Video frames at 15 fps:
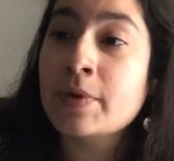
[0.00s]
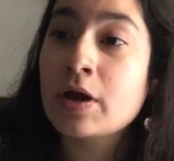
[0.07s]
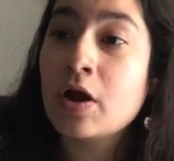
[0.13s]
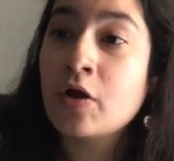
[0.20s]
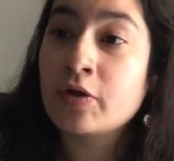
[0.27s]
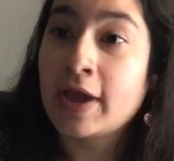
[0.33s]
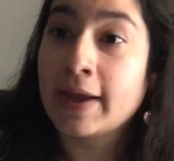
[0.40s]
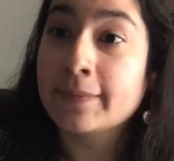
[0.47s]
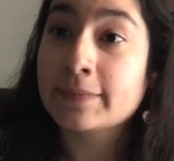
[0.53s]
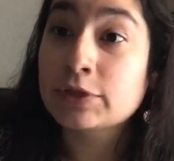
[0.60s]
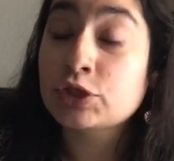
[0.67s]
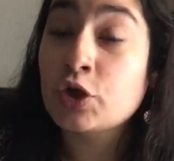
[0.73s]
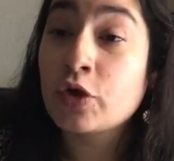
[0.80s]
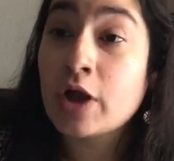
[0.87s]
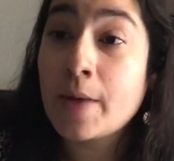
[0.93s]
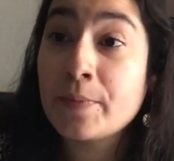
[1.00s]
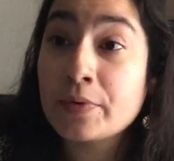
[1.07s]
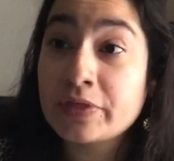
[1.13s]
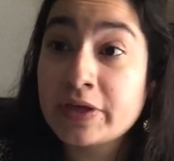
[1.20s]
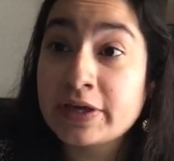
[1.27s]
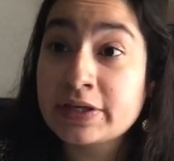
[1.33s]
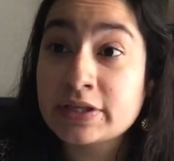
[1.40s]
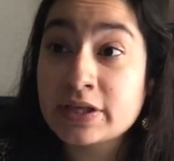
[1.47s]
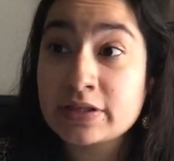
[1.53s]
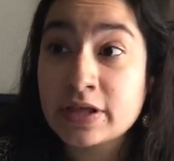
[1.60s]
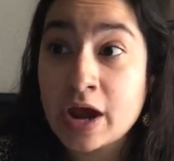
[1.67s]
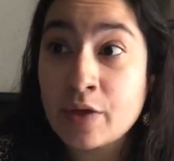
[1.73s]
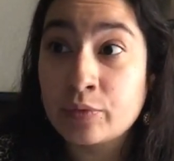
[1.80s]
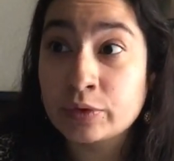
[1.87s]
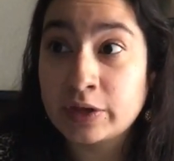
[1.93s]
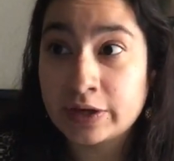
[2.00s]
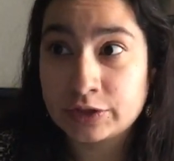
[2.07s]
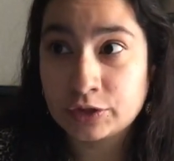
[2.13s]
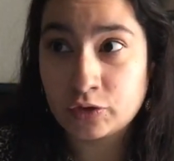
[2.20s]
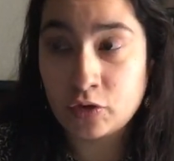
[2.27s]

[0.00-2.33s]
Okay, so a couple things that I would like to go